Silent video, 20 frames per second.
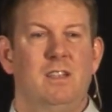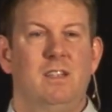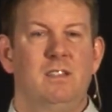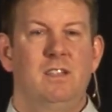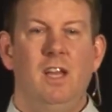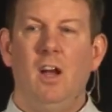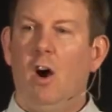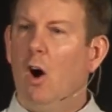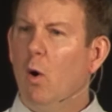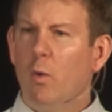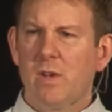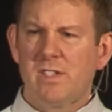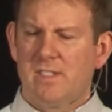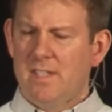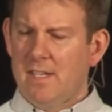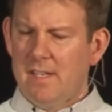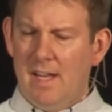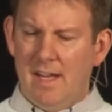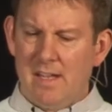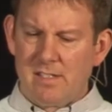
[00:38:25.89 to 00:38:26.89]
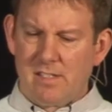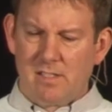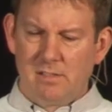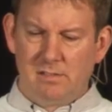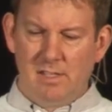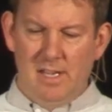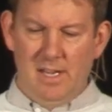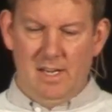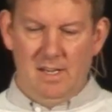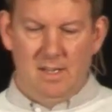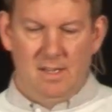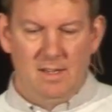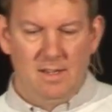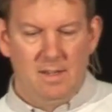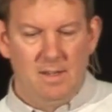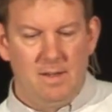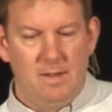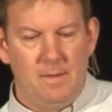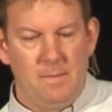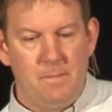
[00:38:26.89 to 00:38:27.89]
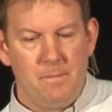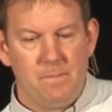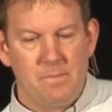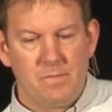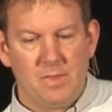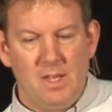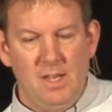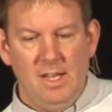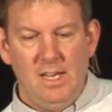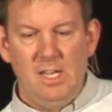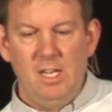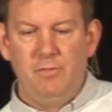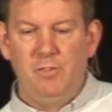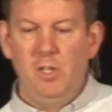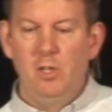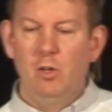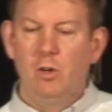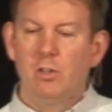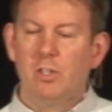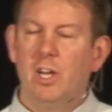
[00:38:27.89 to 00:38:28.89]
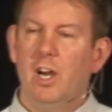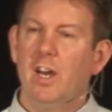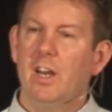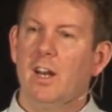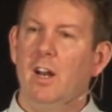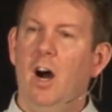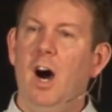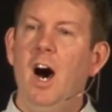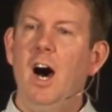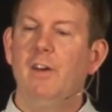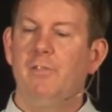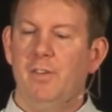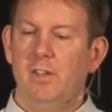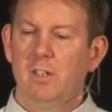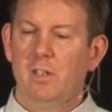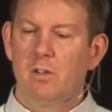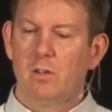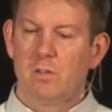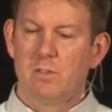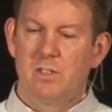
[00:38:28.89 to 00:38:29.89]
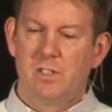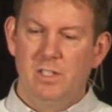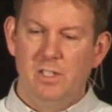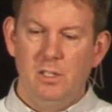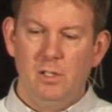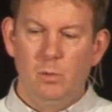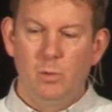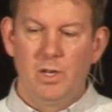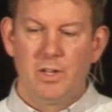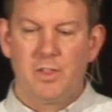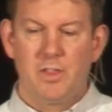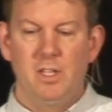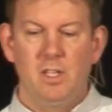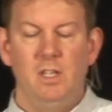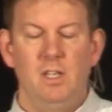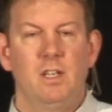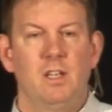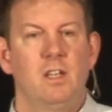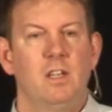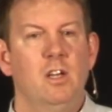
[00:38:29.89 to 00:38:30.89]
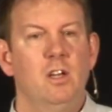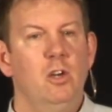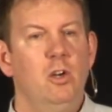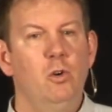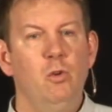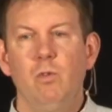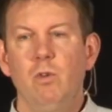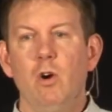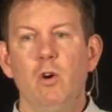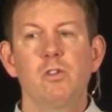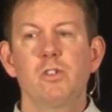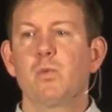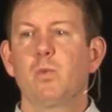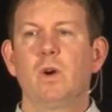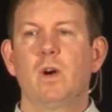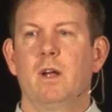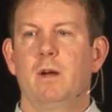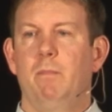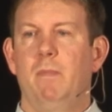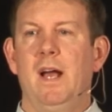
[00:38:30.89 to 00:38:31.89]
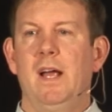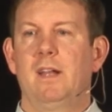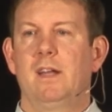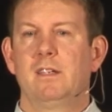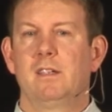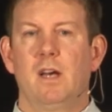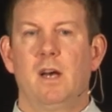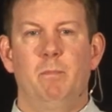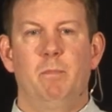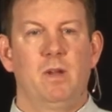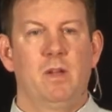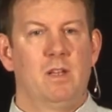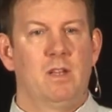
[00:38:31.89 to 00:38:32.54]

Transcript: They always tend to escalate. And if you don't cut it off and you don't deal with it, who knows where it might end up?